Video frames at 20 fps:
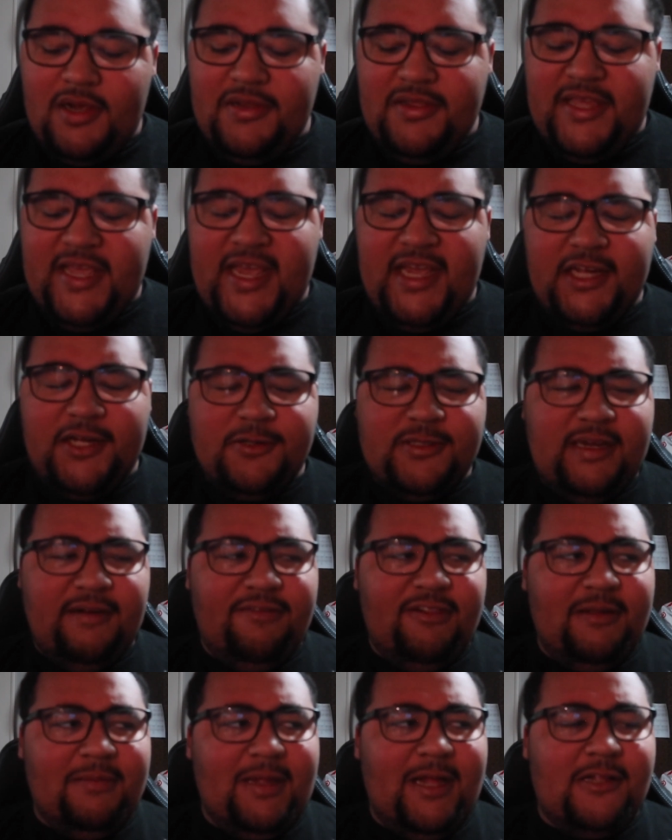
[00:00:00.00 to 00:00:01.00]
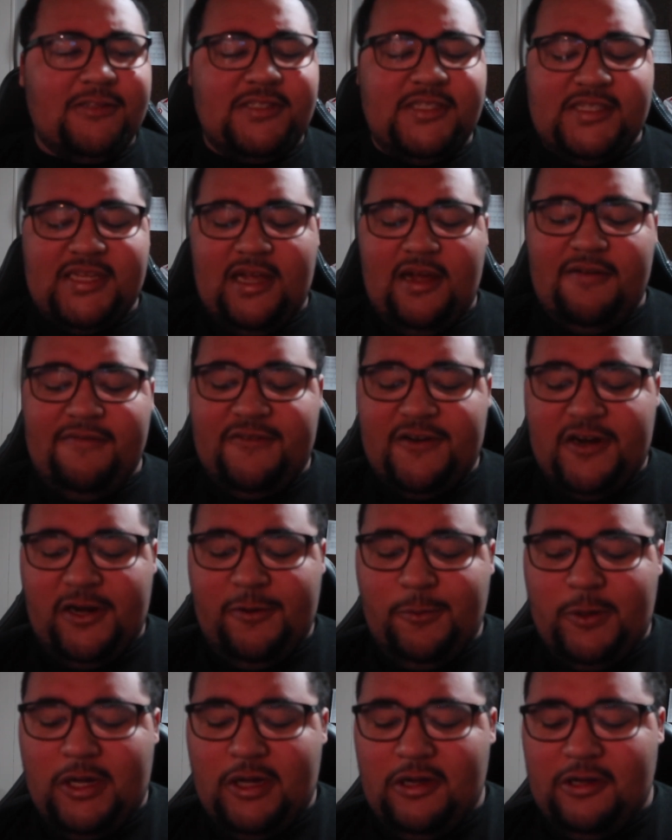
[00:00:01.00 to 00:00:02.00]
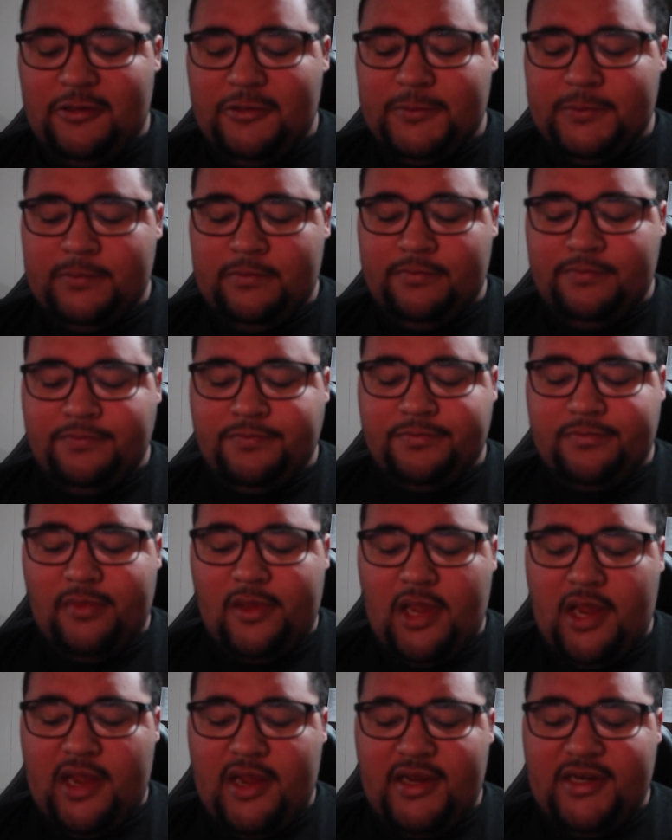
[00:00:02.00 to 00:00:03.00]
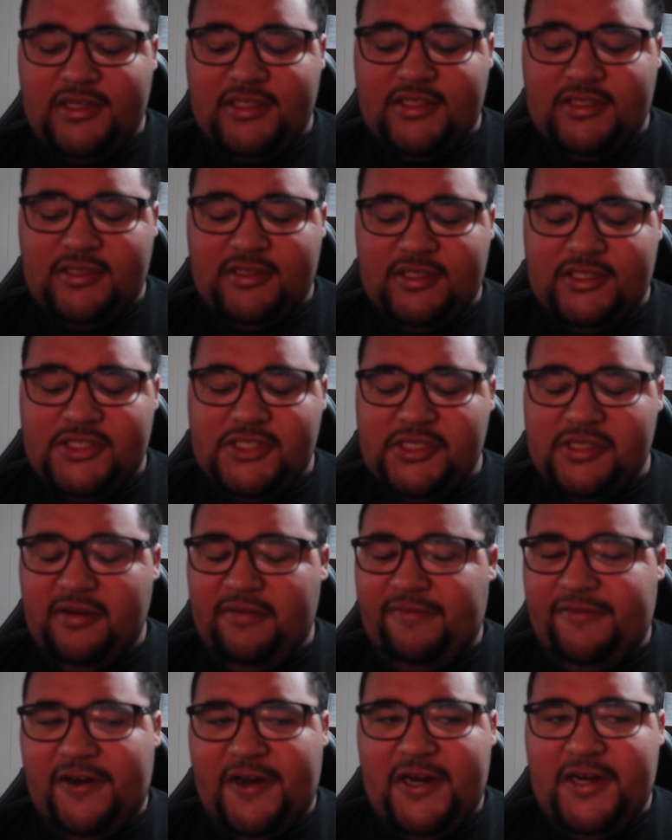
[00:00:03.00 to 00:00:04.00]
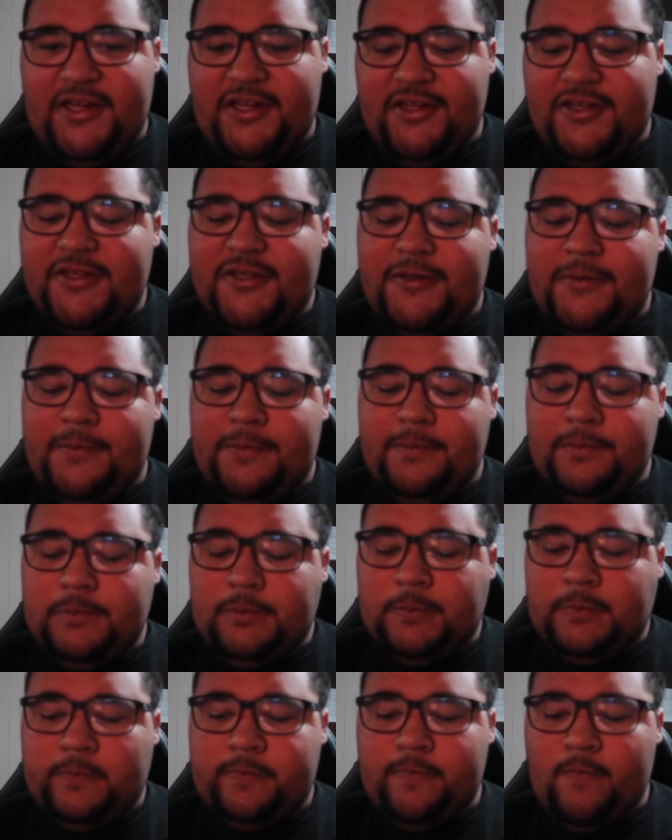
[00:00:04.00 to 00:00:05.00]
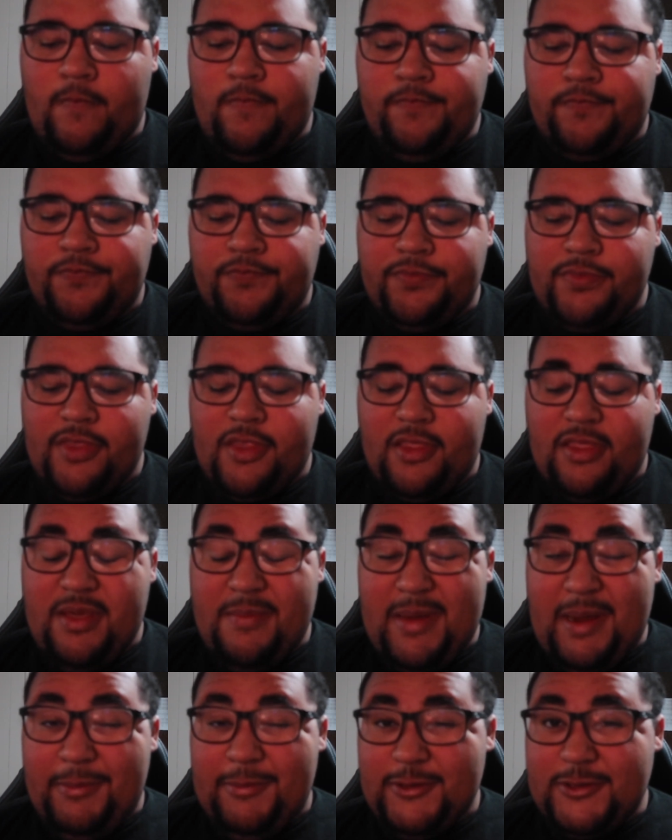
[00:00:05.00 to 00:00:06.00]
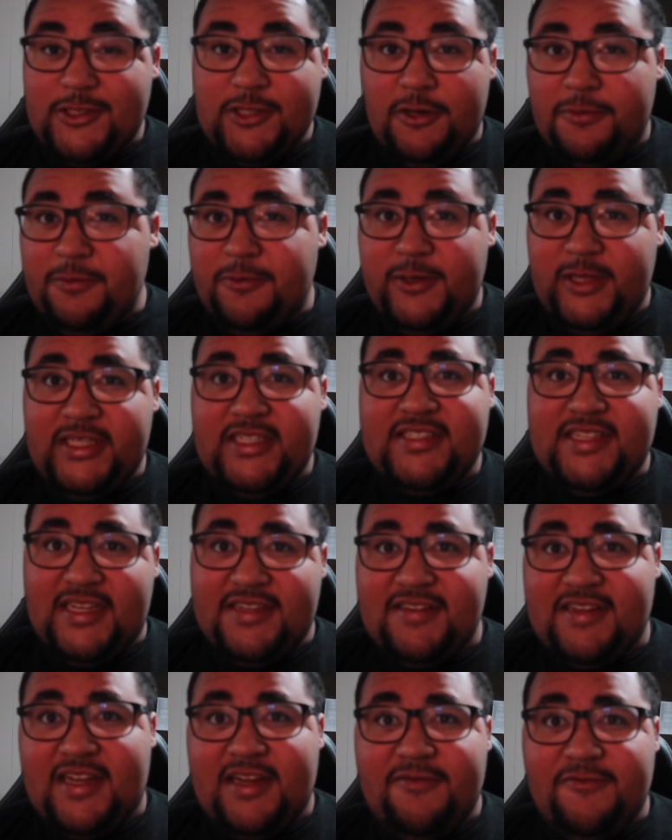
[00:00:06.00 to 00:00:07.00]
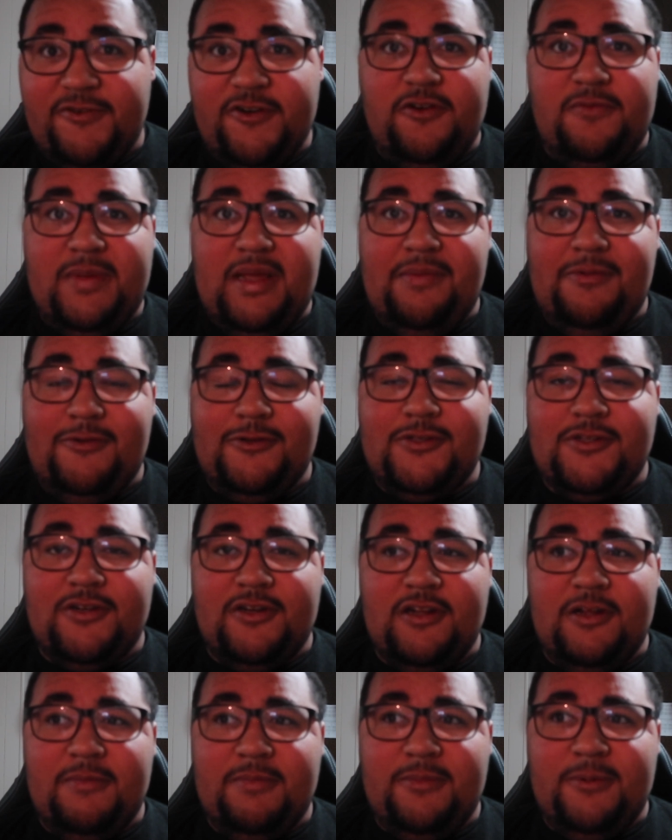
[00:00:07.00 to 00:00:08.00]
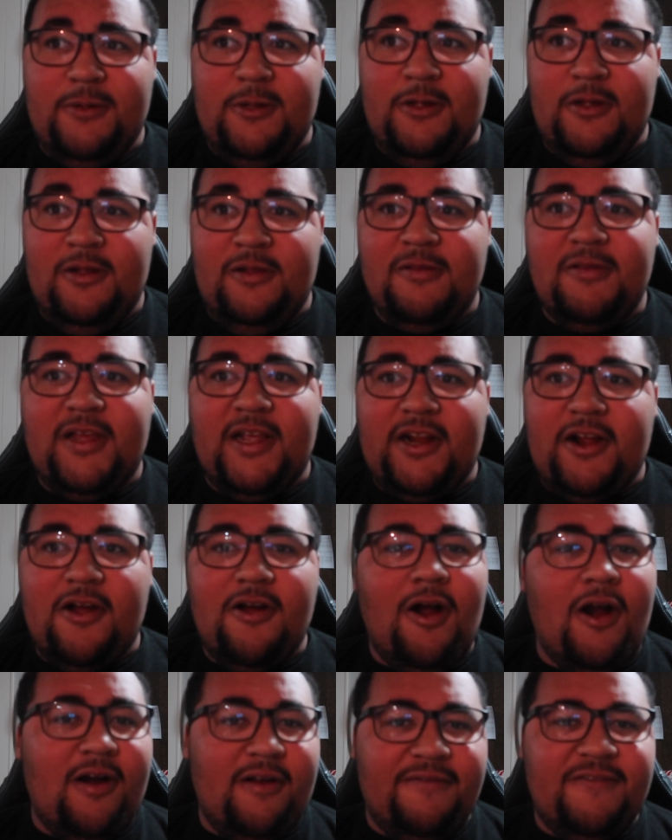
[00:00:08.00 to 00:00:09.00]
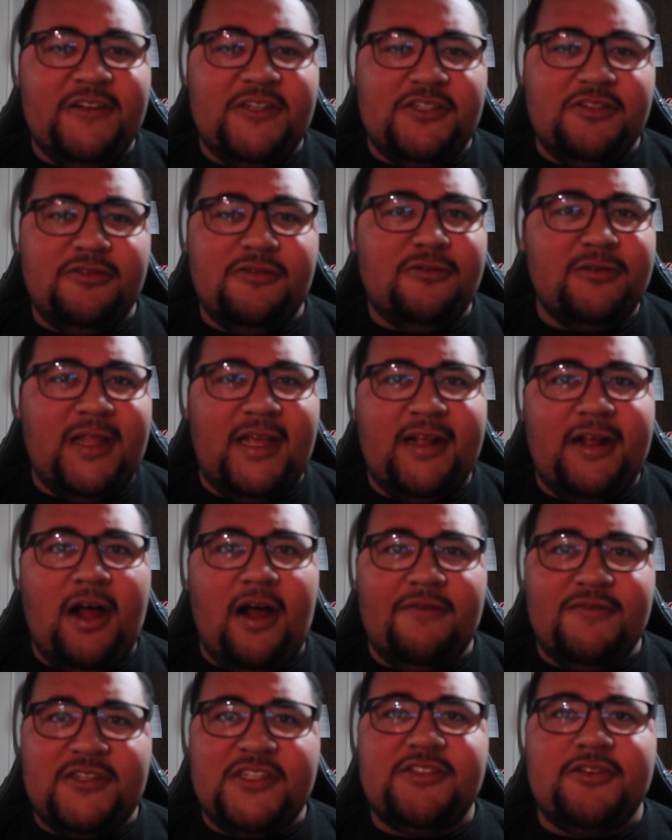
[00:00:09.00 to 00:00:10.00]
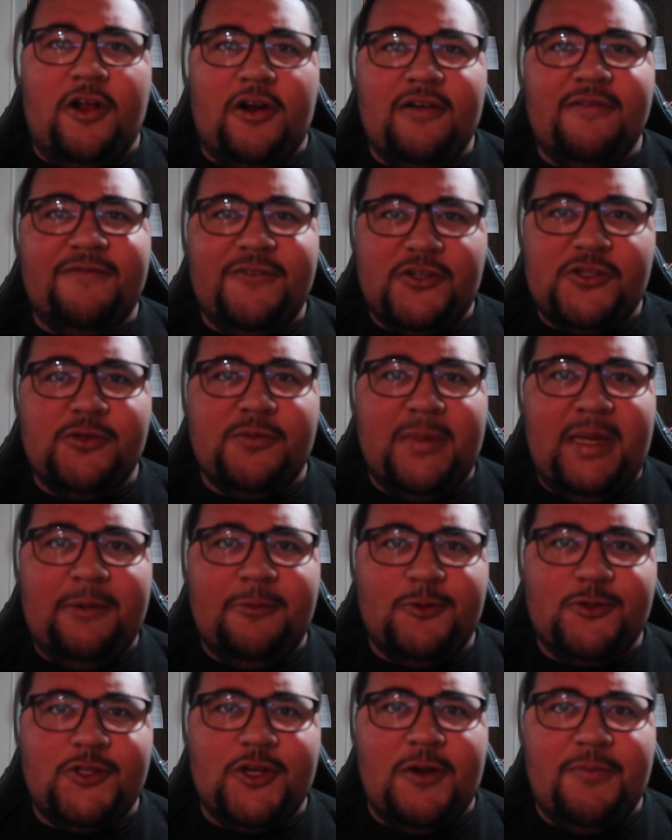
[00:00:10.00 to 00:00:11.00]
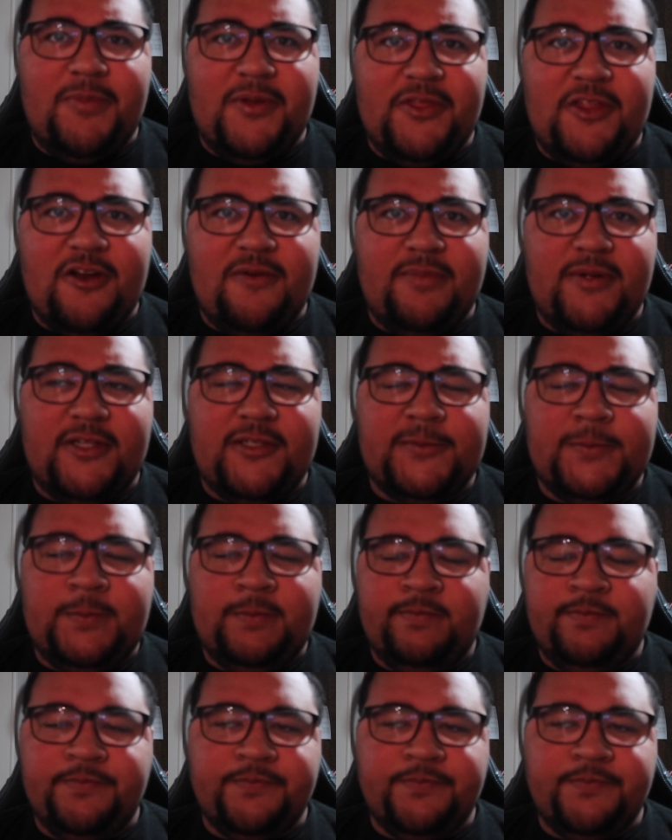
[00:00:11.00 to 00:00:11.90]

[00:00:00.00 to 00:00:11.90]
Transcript: the Eggo definitely balances out very well. And it's just a very good. The maple syrup really tastes like real maple syrup. Like artificial, like obviously it's artificial maple syrup in there, but